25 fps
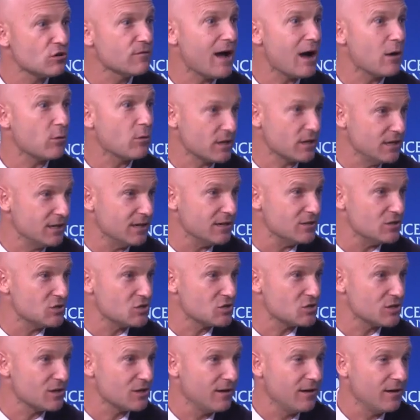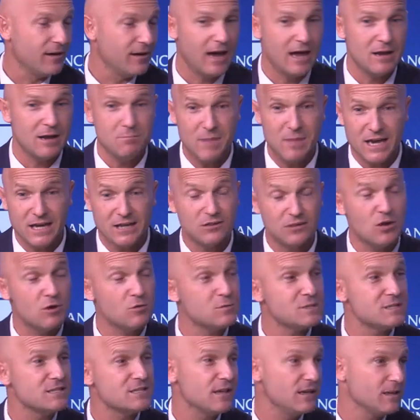our kids. And make no
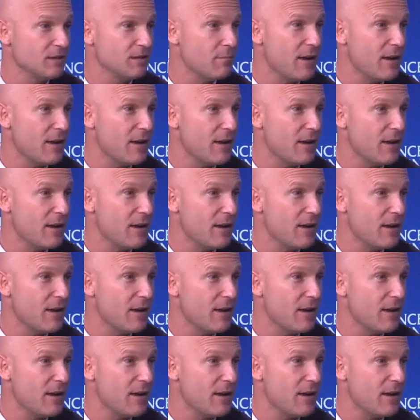mistake